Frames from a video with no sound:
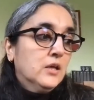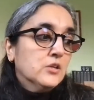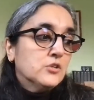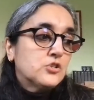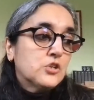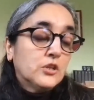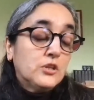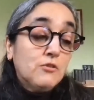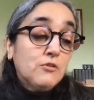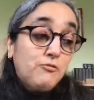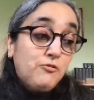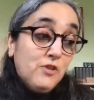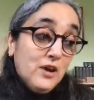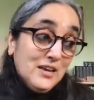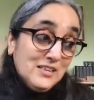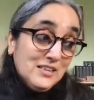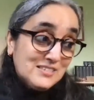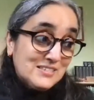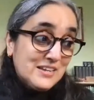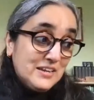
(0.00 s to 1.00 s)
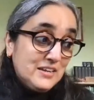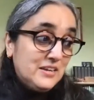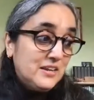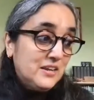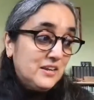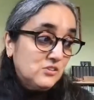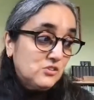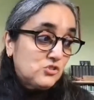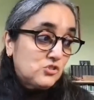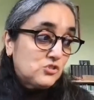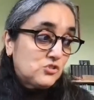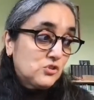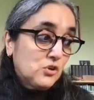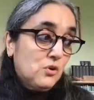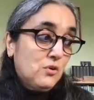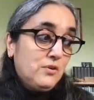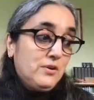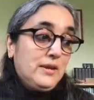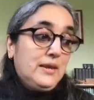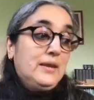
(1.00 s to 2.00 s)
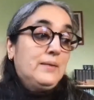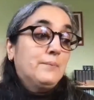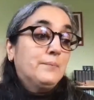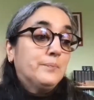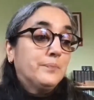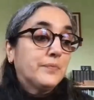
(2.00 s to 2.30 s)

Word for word: so the first indian story